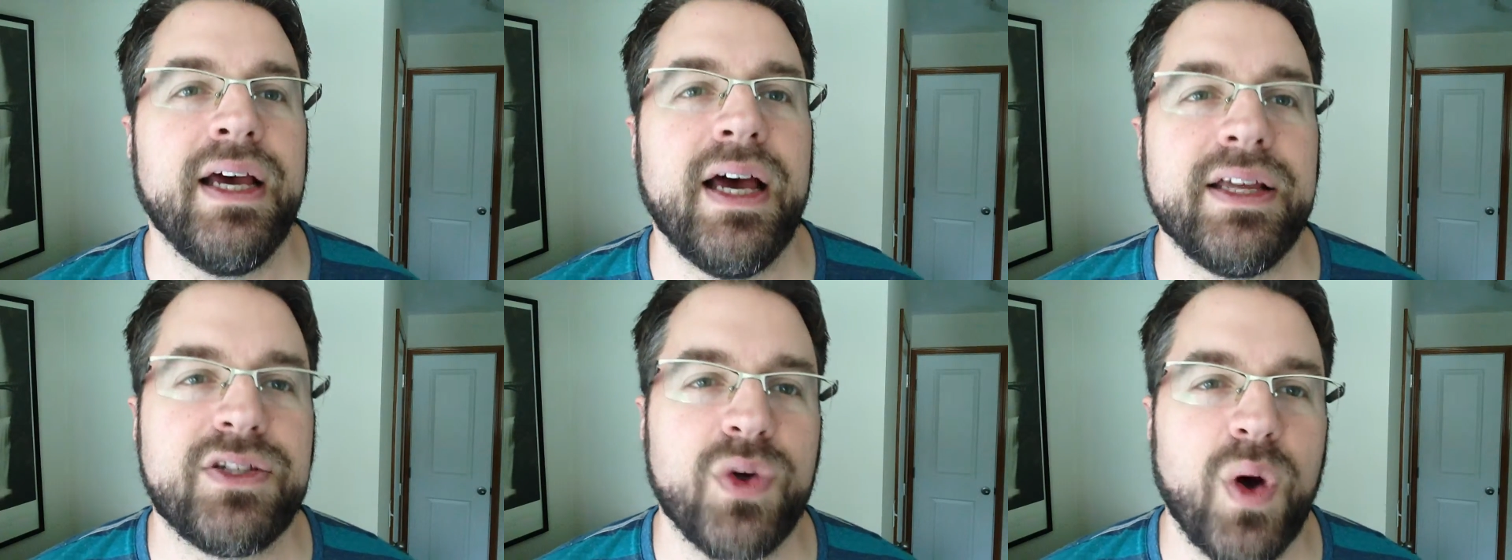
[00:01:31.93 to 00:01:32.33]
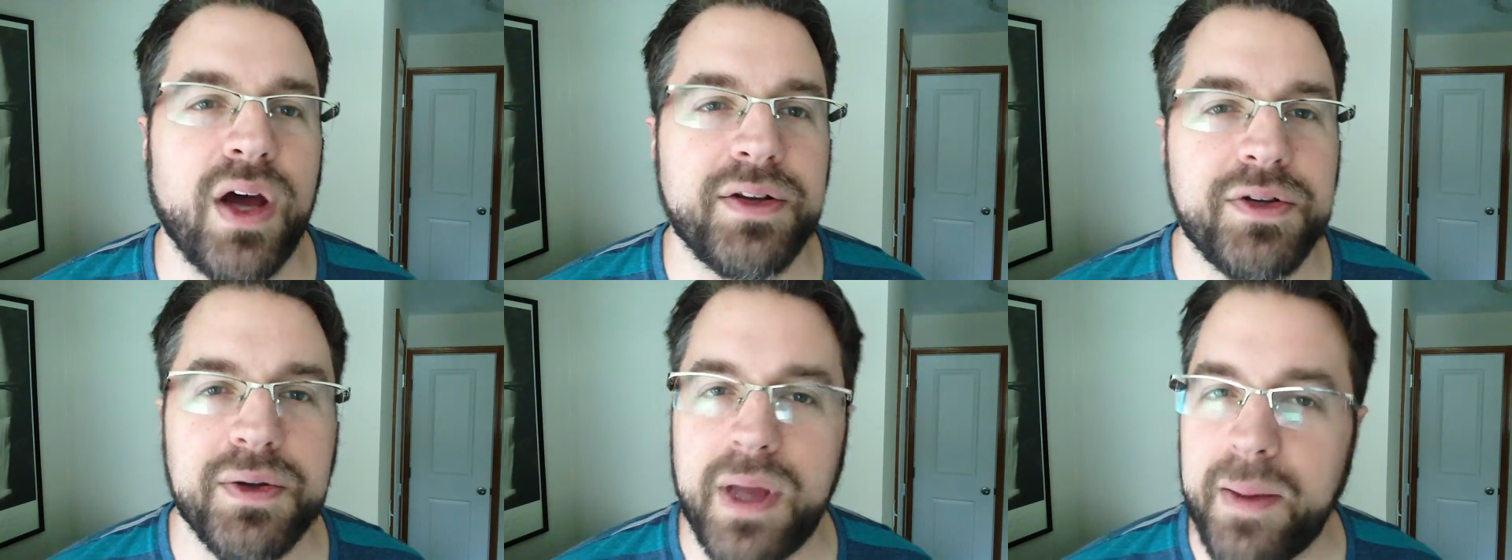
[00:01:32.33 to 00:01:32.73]
So
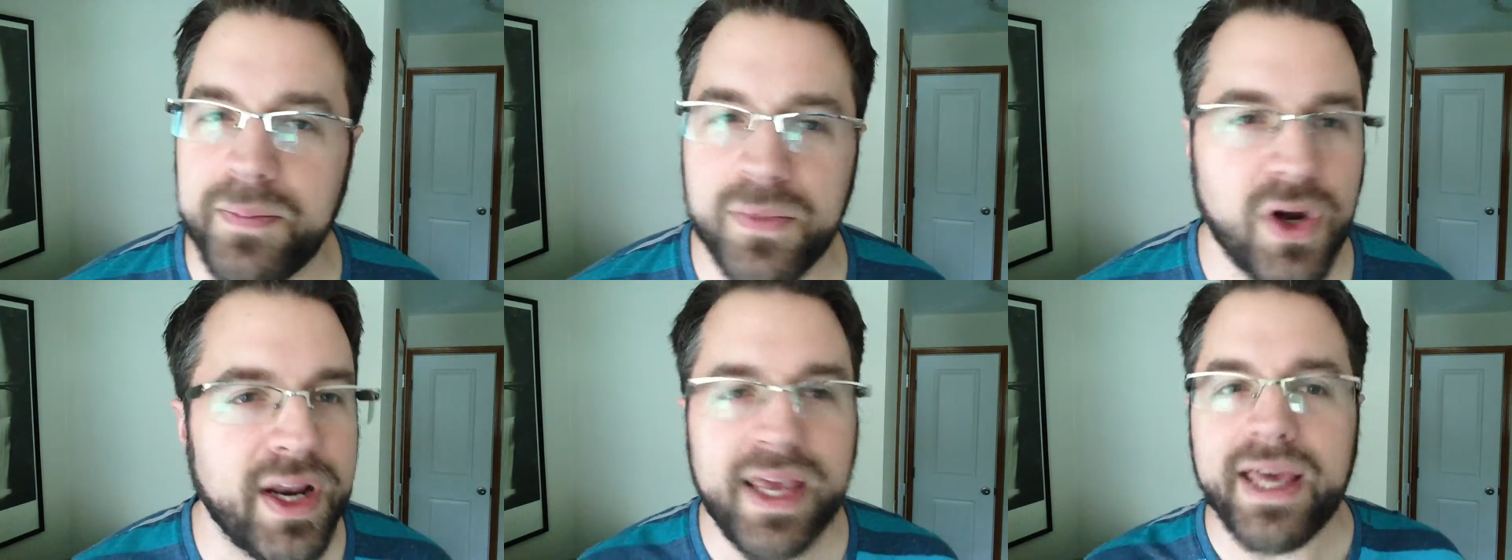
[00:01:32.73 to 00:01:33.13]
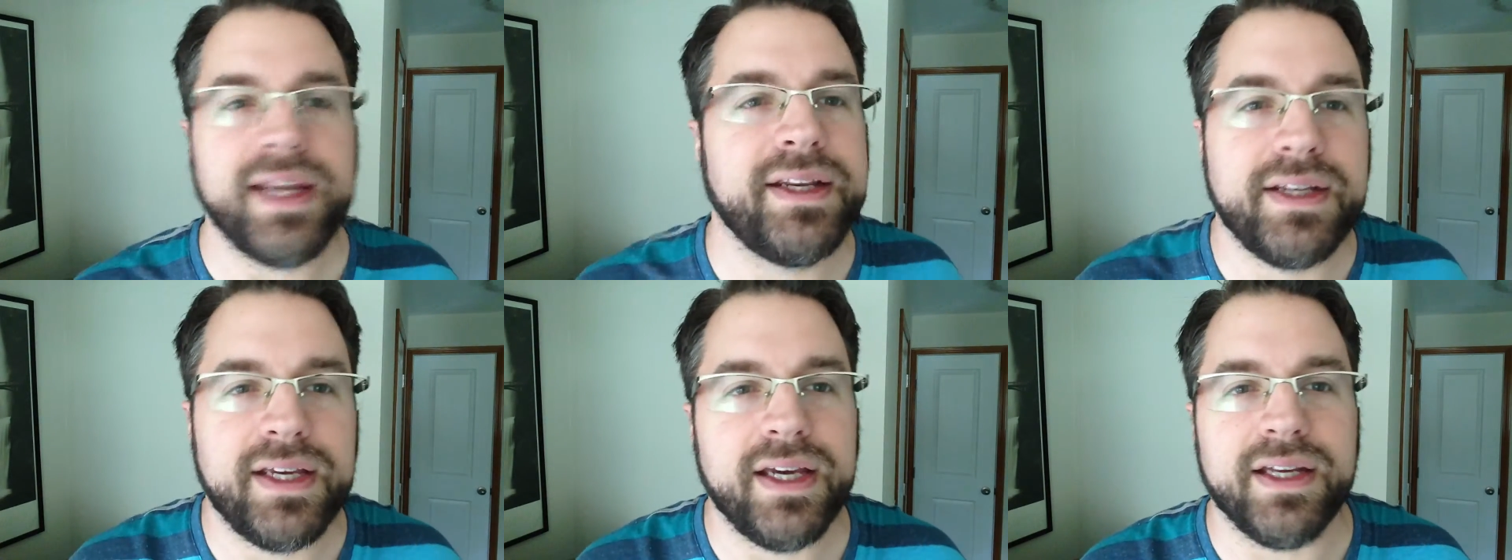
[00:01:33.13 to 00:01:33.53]
I'm going to hit
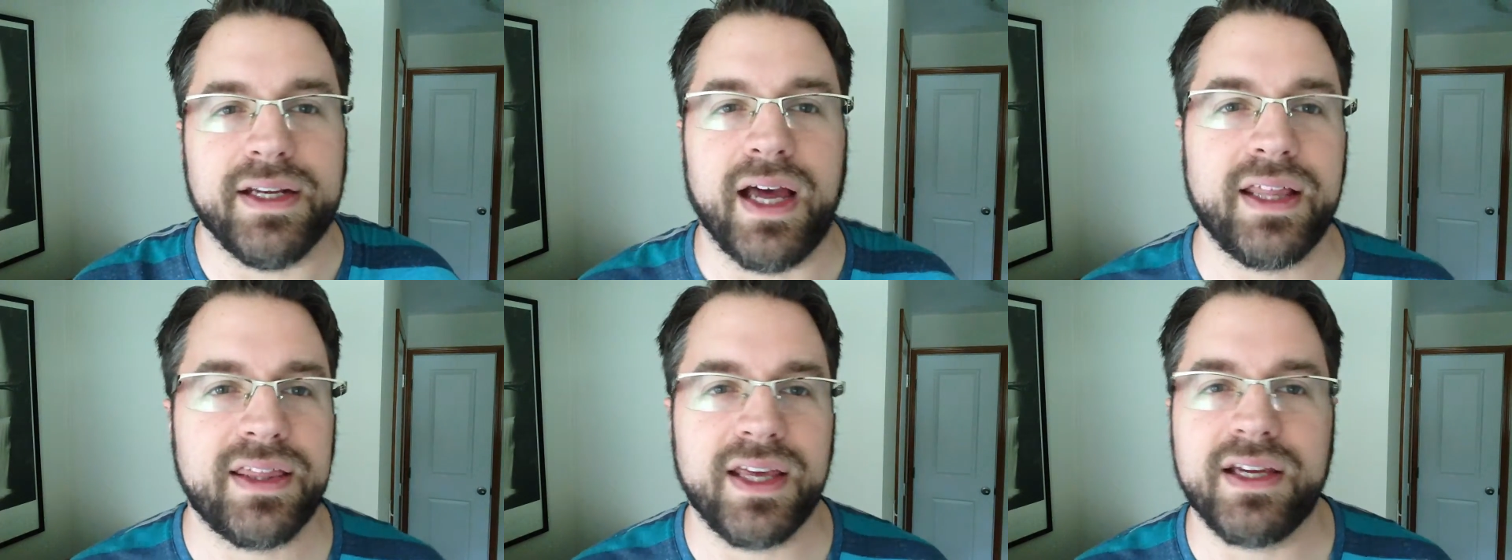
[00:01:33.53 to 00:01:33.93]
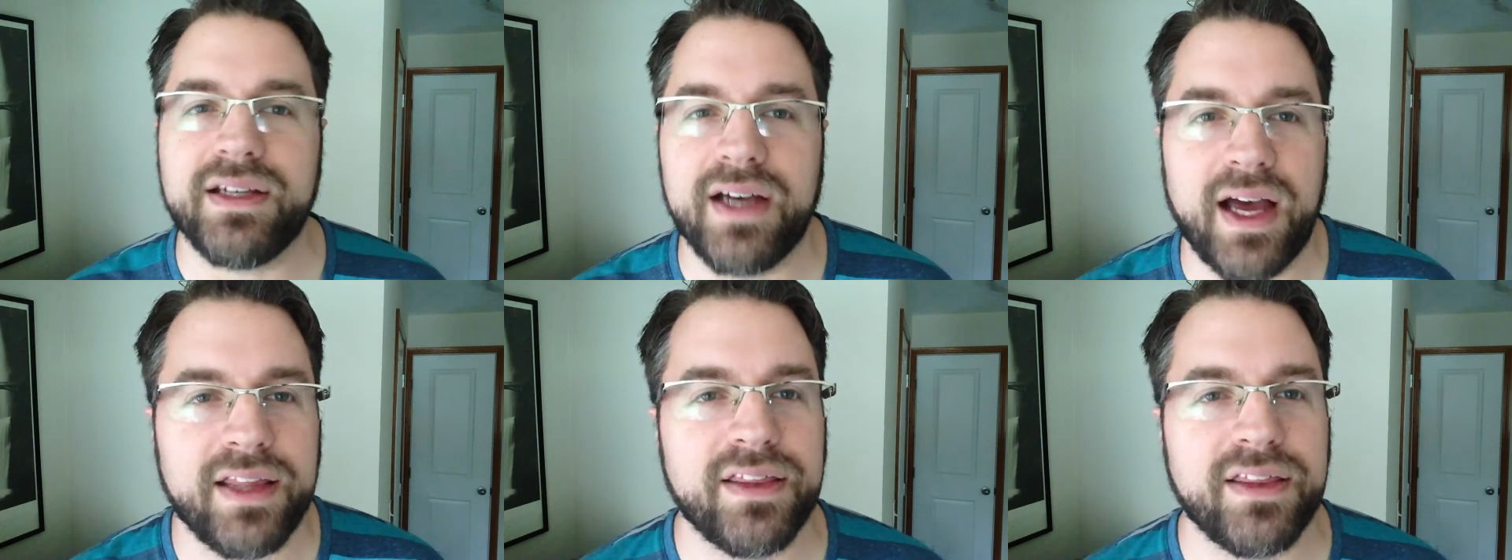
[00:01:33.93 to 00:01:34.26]
it again. I think